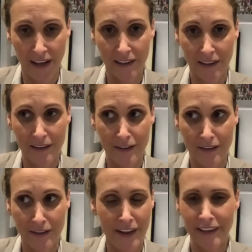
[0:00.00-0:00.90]
the Justice
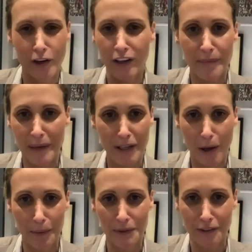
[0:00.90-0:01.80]
Department against a
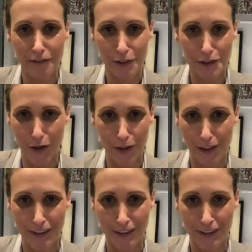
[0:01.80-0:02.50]
private citizen,